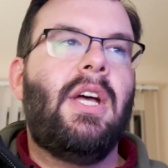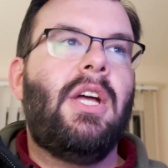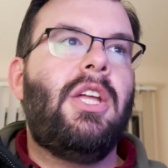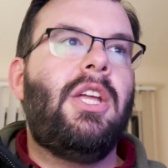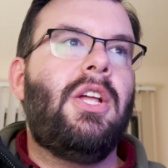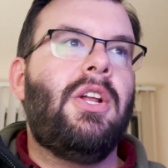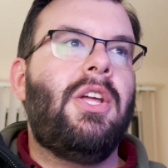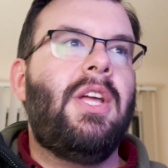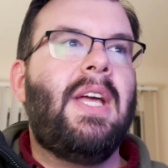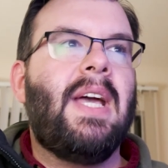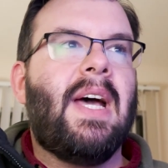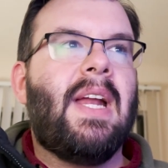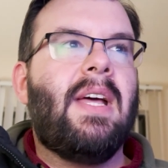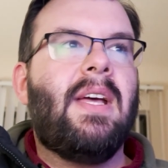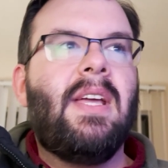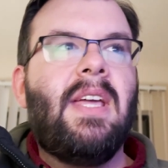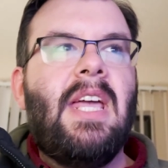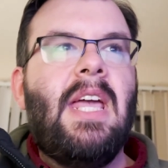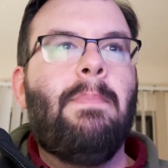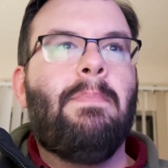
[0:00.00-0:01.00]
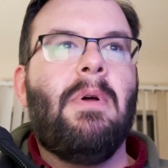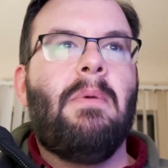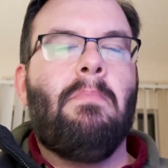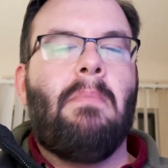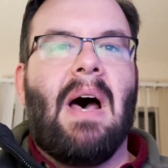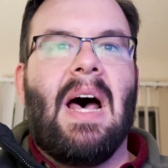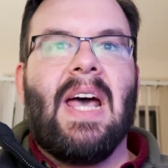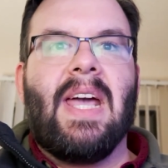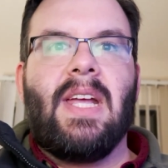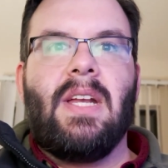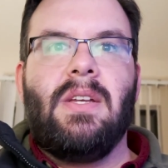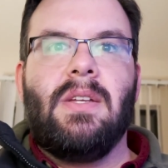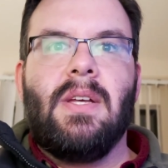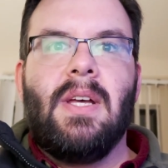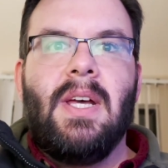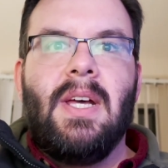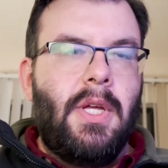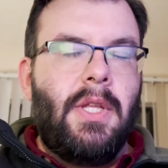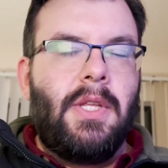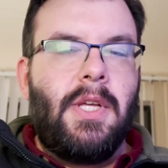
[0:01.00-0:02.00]
You got to keep in
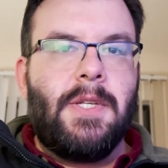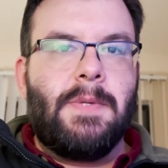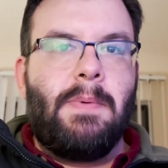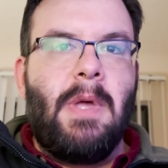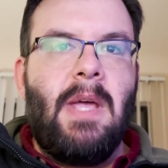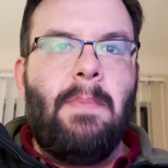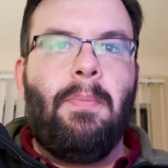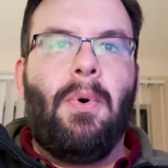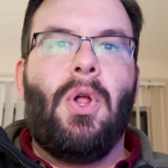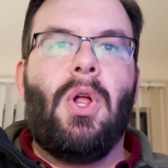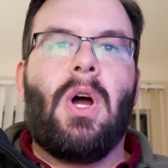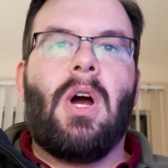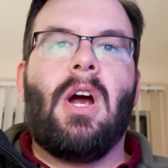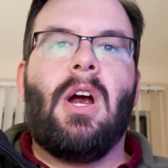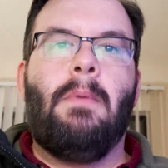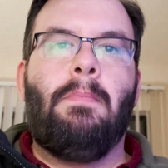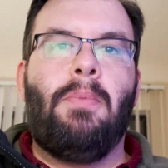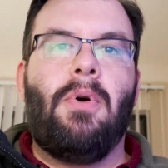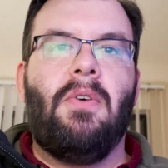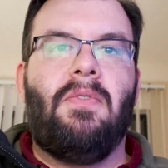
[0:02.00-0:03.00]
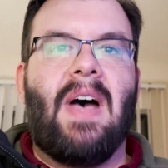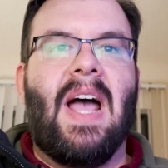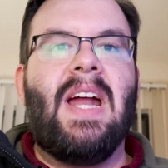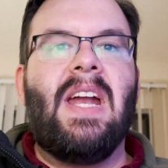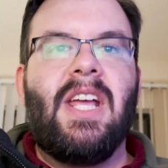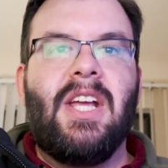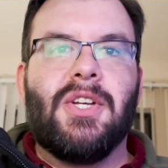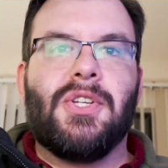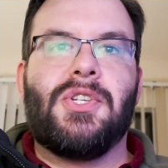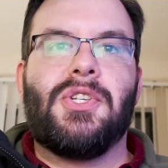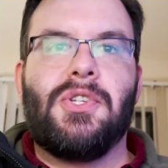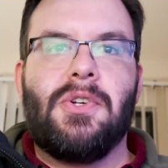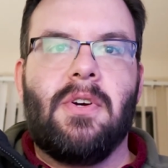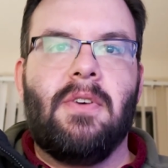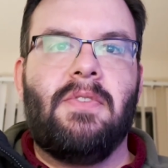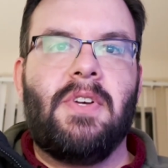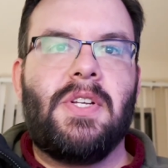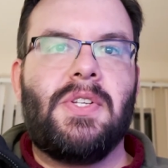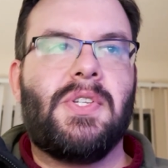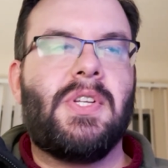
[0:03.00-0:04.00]
mind these people are providing a
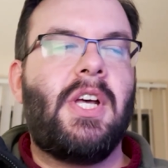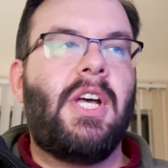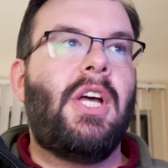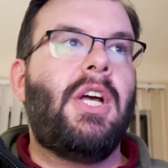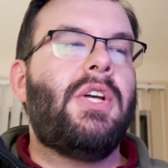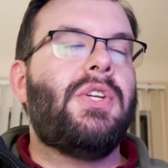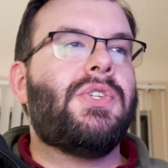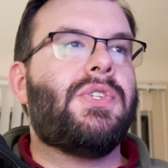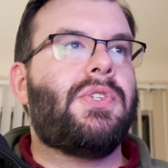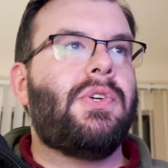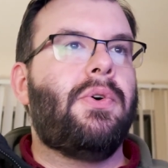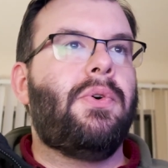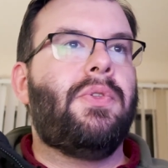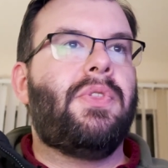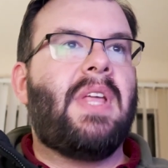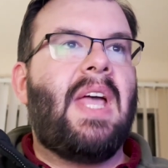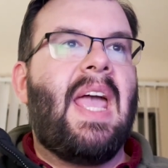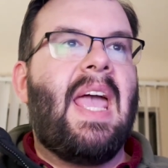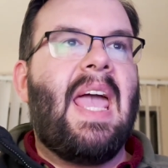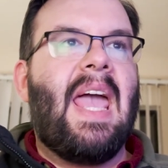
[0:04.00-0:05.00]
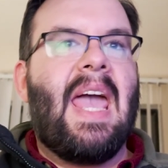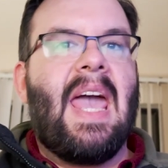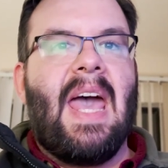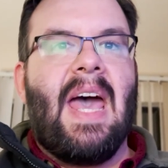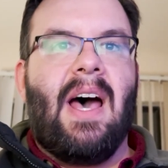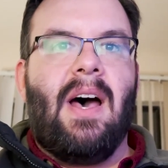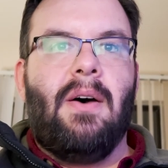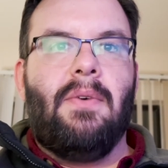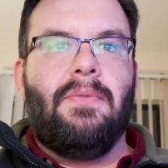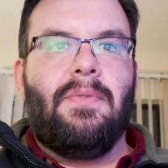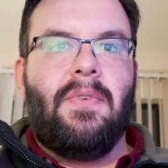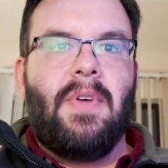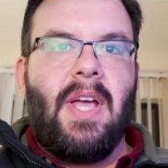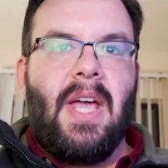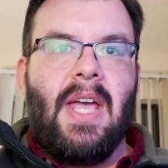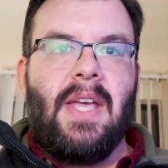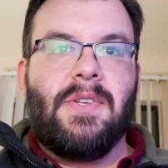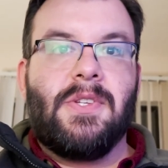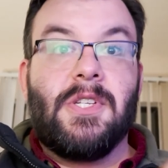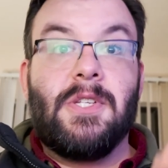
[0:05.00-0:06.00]
service, so they have
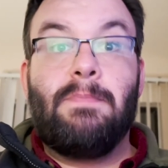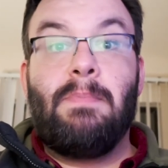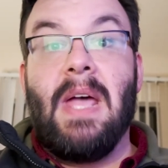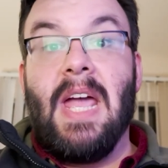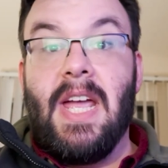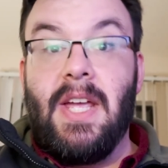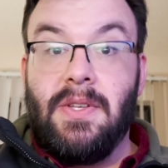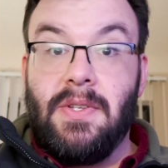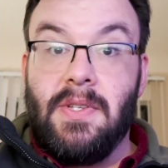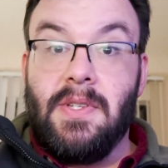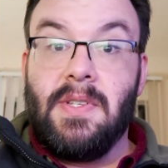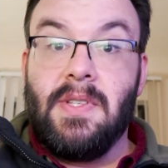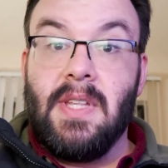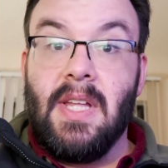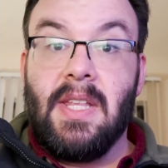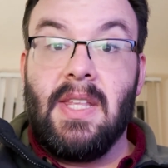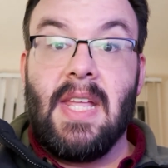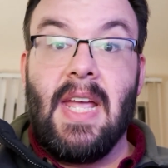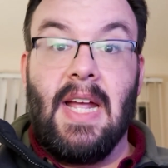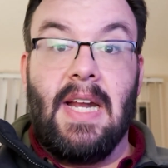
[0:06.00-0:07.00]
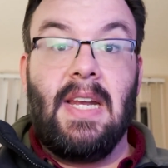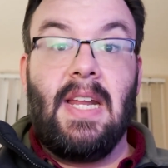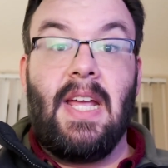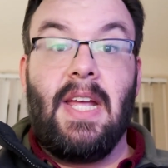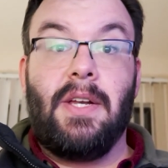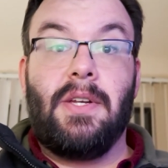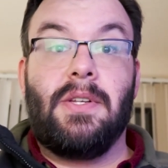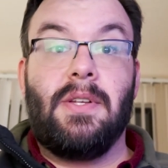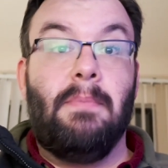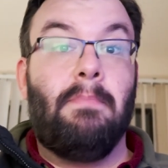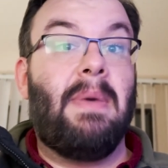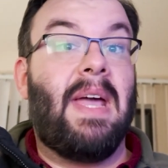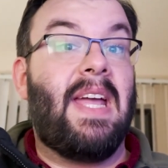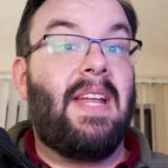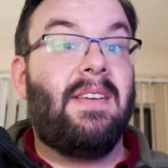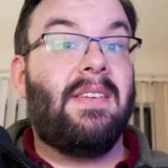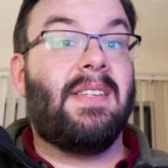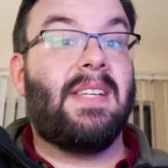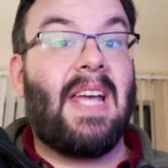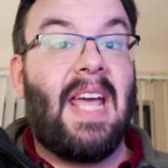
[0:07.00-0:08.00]
a space that they need to
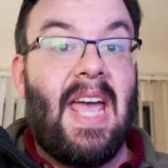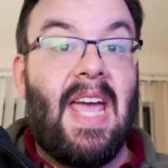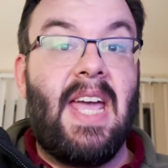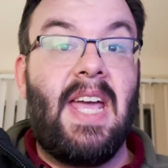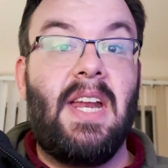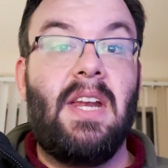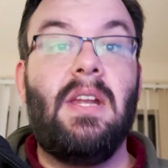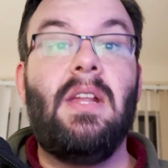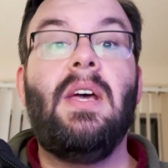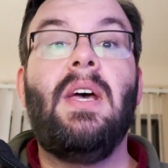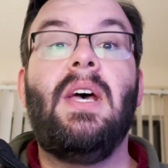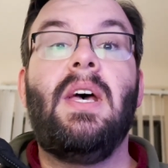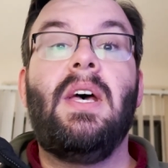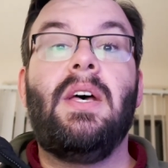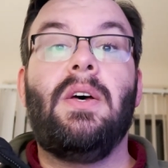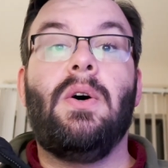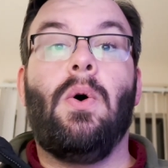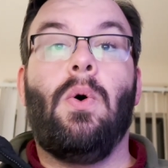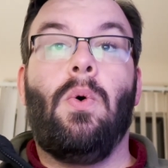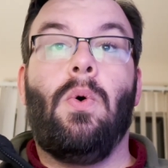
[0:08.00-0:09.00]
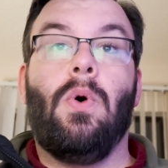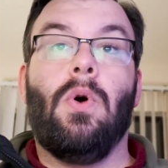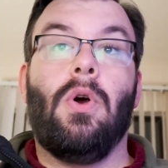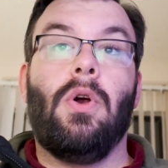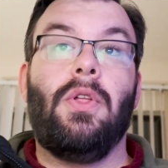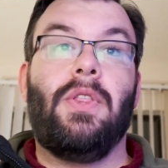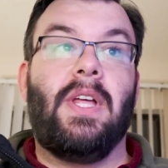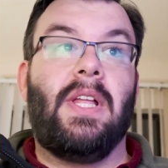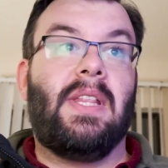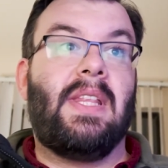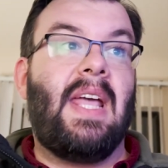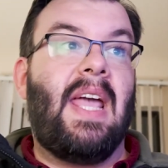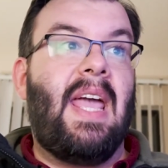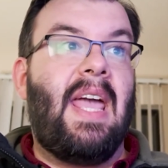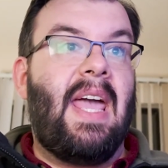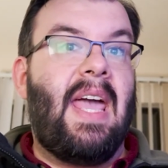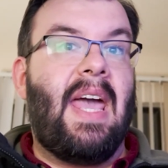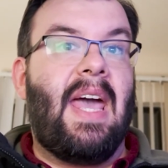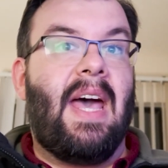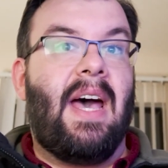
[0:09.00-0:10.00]
maintain, or that they
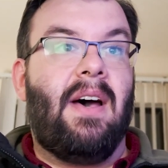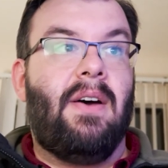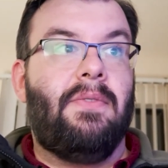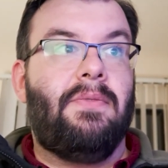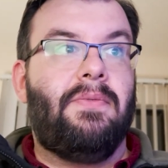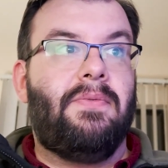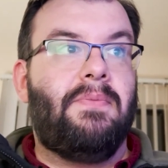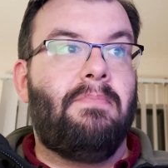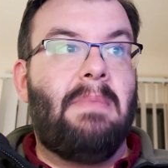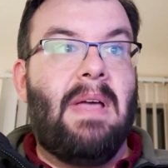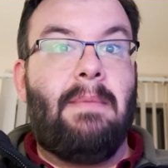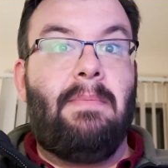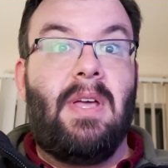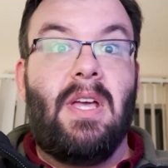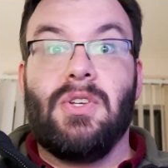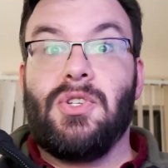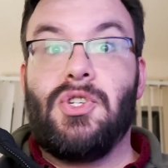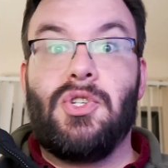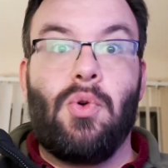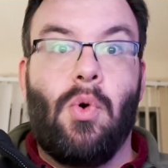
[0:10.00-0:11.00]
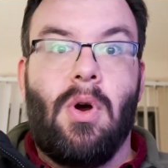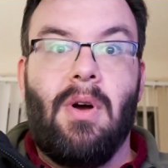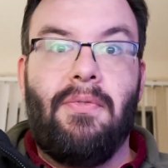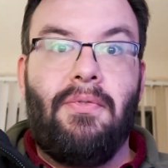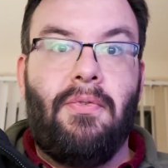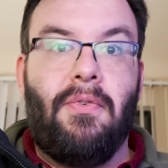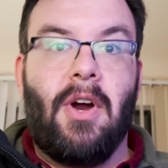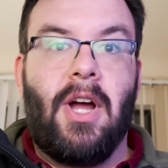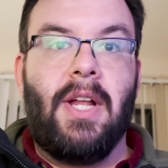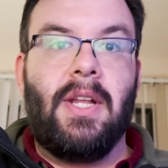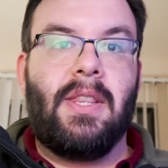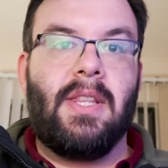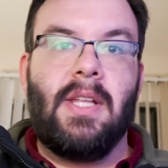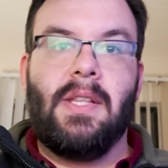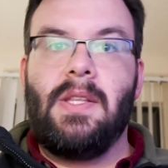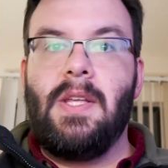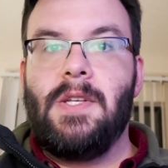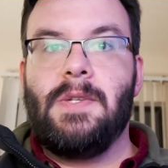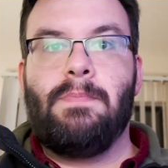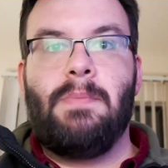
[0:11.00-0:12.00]
have maybe a storefront
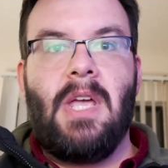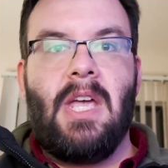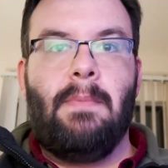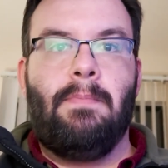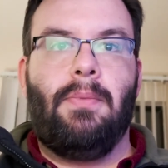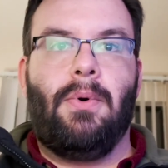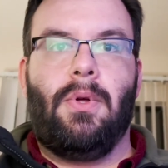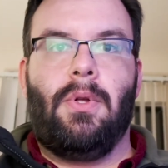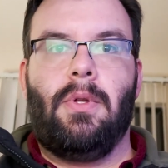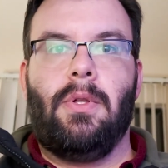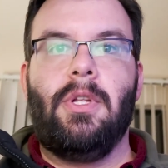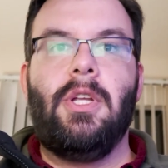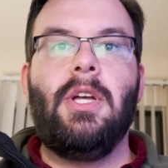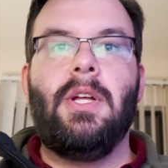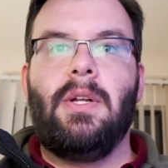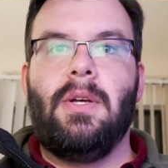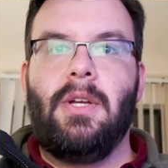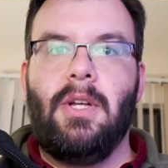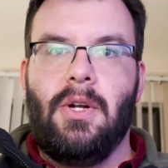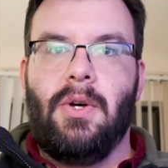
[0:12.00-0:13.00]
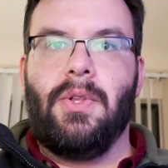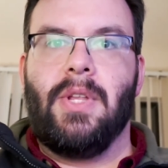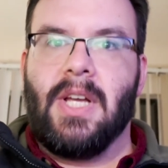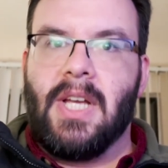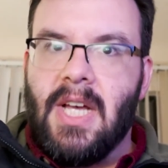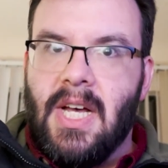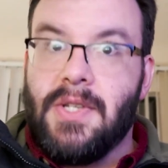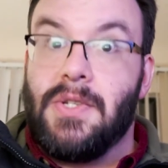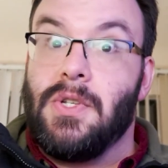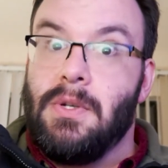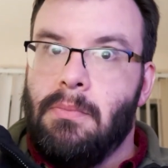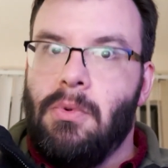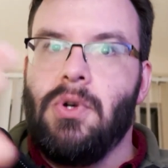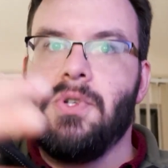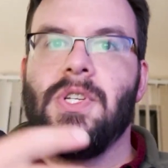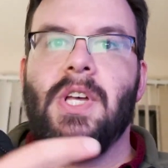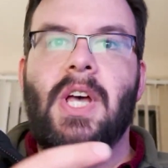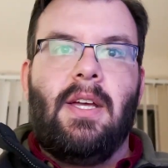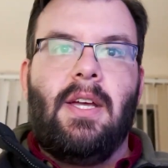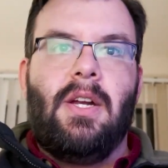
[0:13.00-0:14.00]
that these people, the
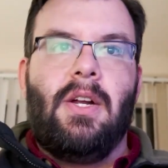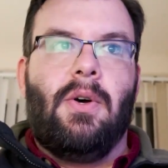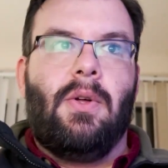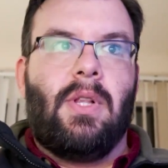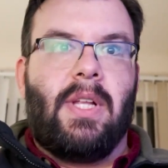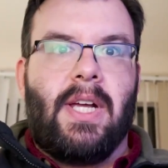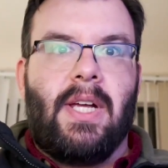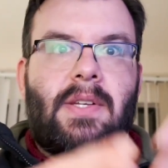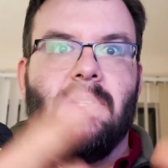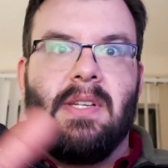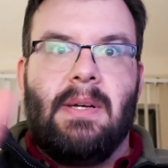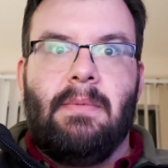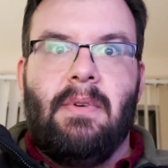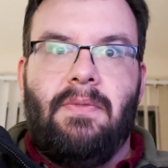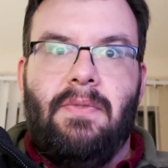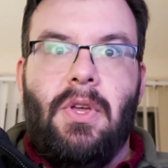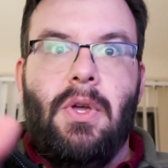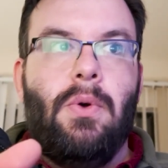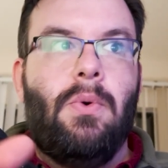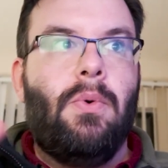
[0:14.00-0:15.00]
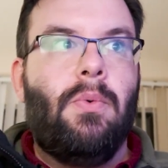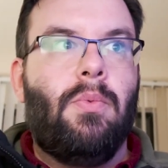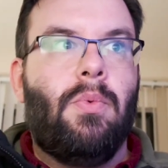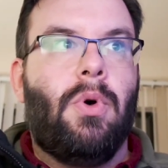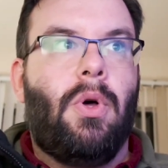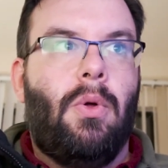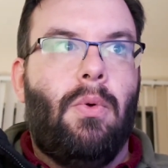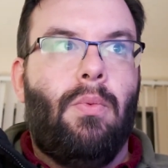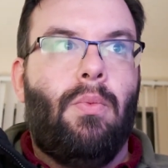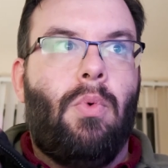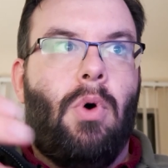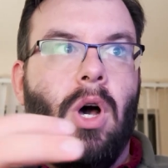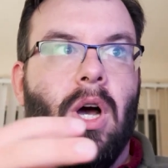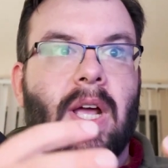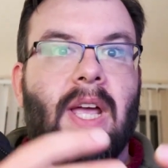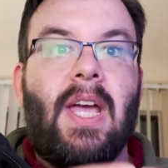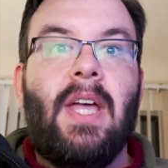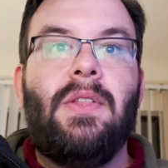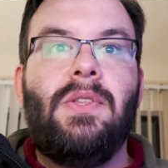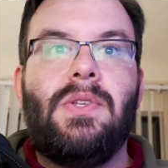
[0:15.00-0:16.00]
customers, like some of you will
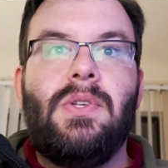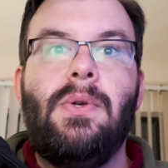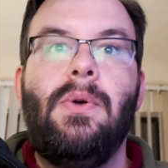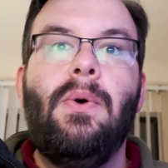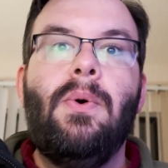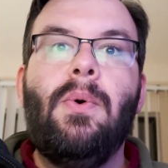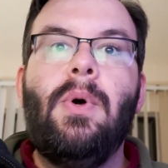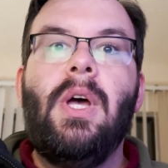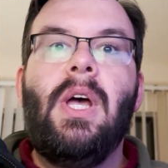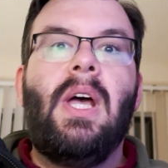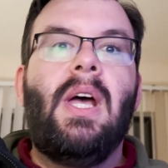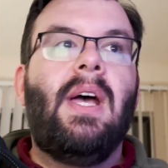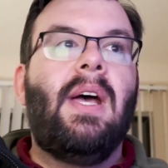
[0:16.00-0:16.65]
walk into.